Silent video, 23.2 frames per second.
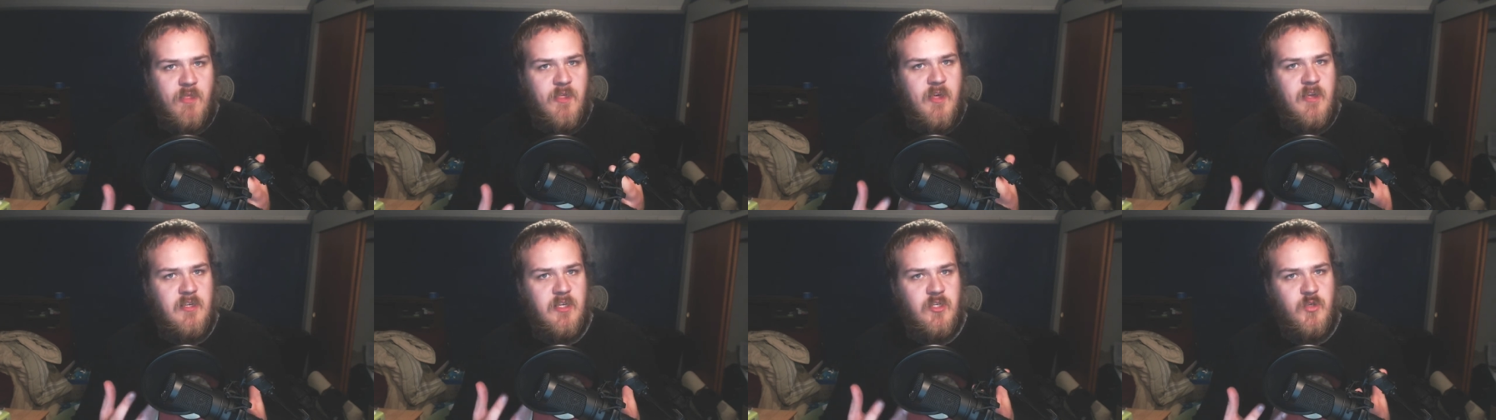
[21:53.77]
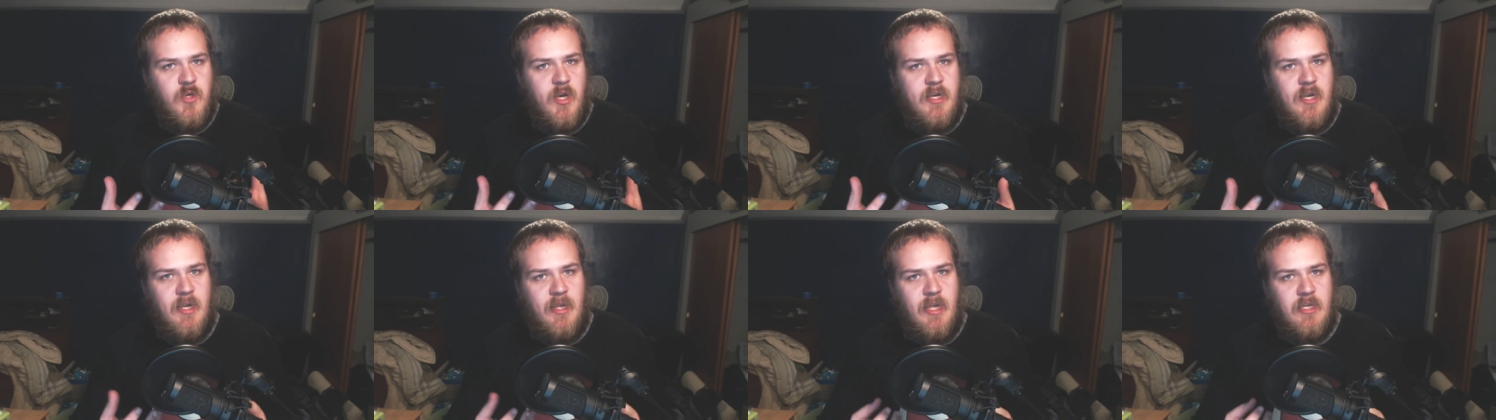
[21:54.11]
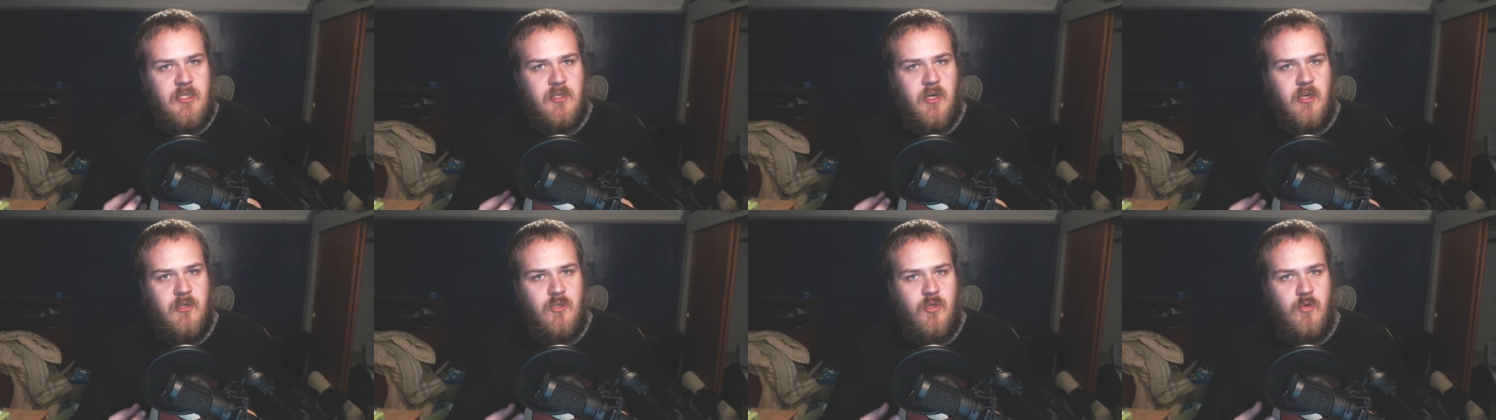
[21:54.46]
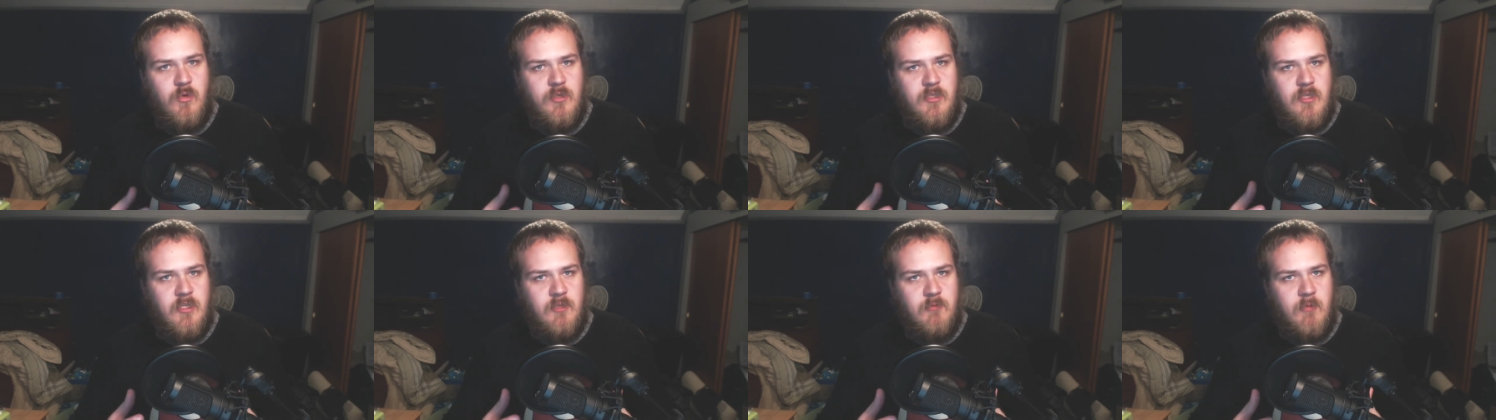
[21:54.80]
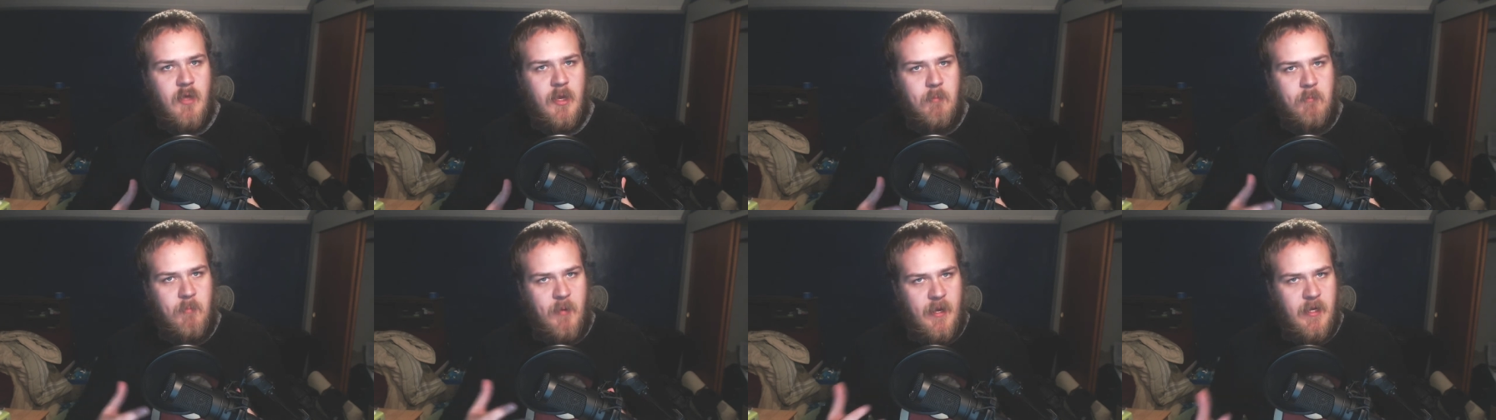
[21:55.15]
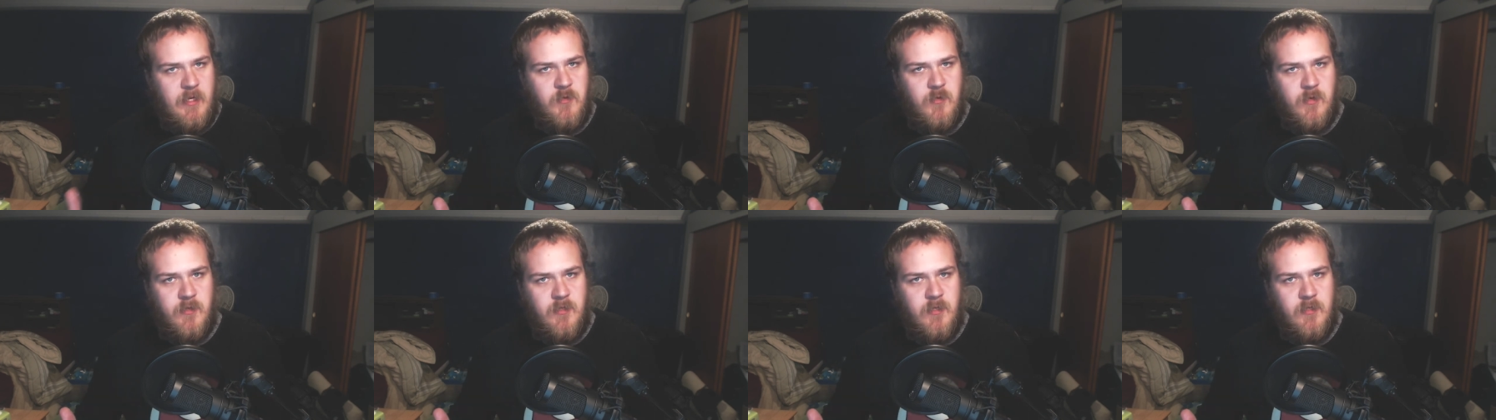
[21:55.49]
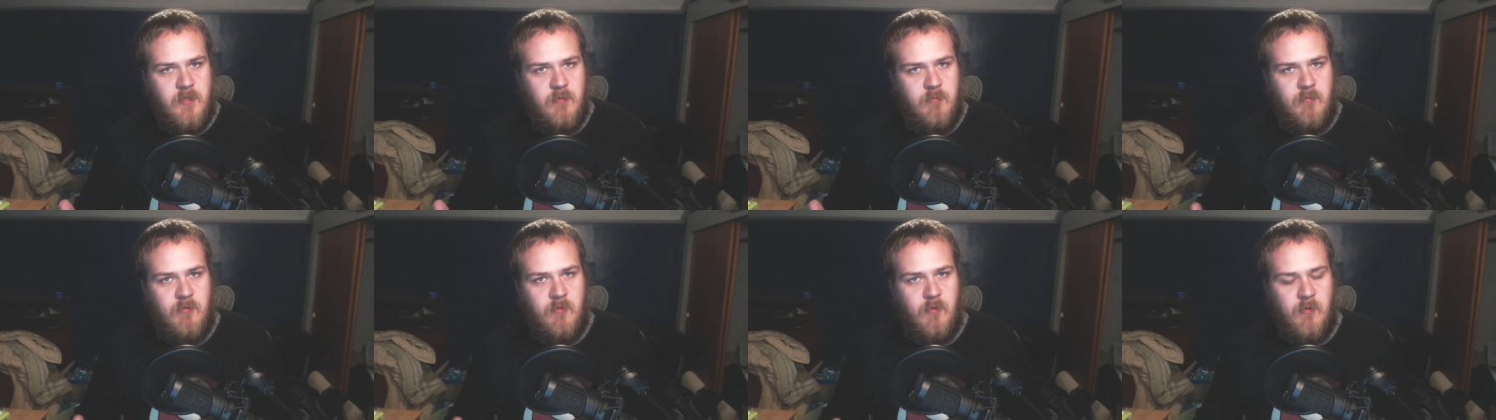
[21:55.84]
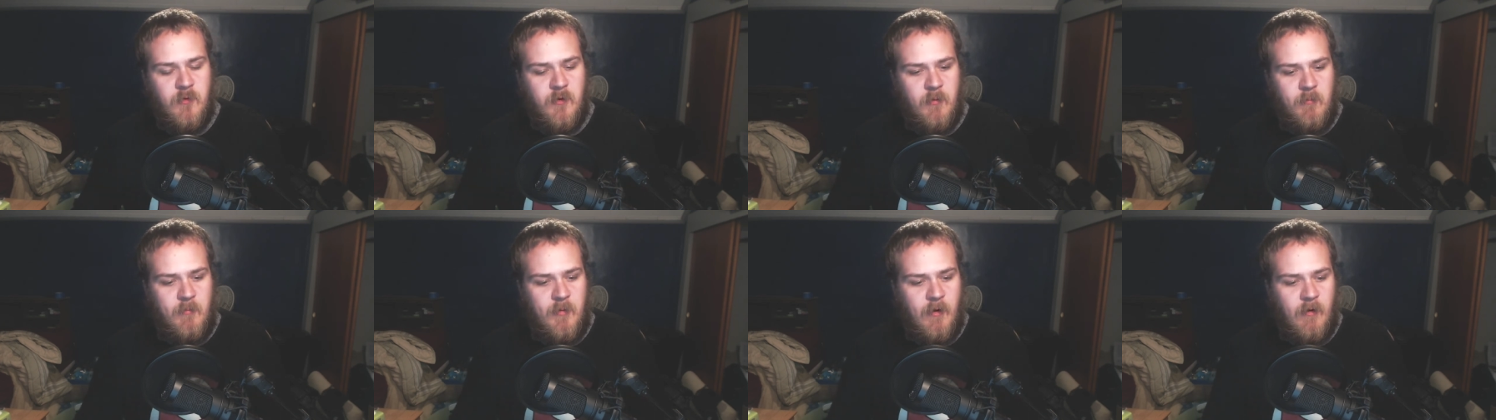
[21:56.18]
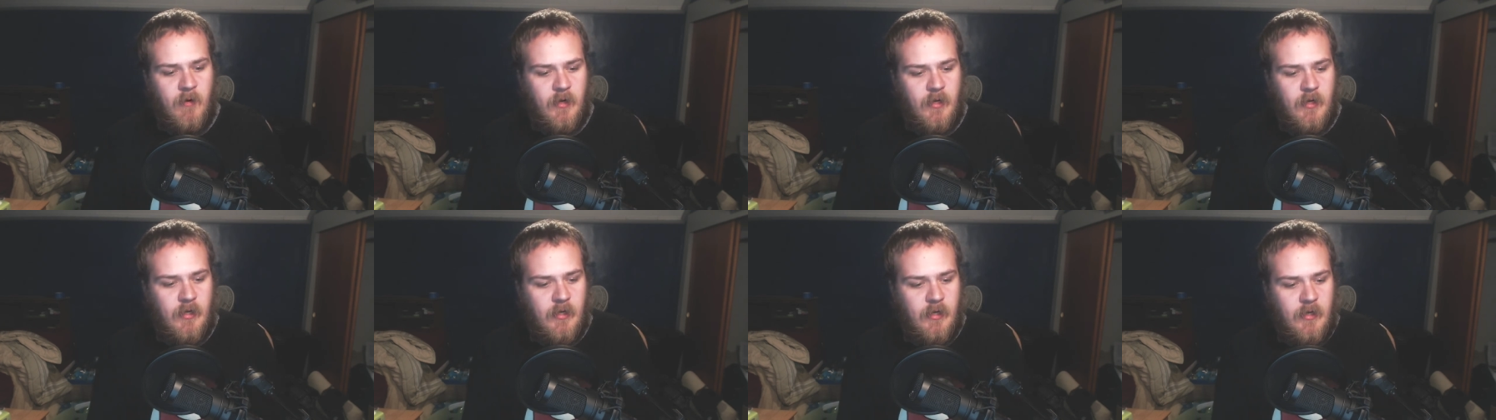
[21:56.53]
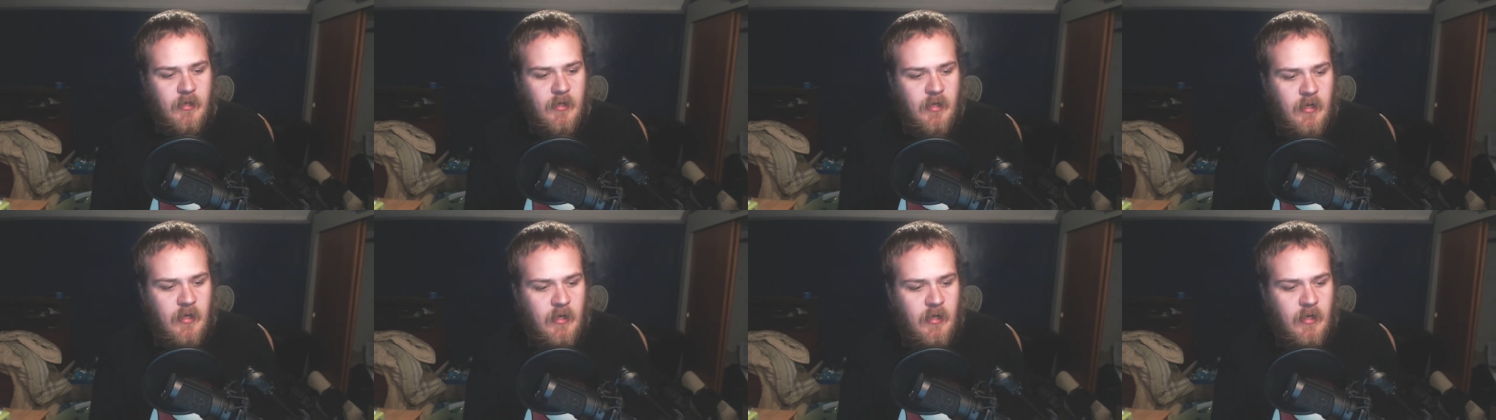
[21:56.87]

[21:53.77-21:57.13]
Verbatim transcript: things I tried to latch onto was this like patriotism for America.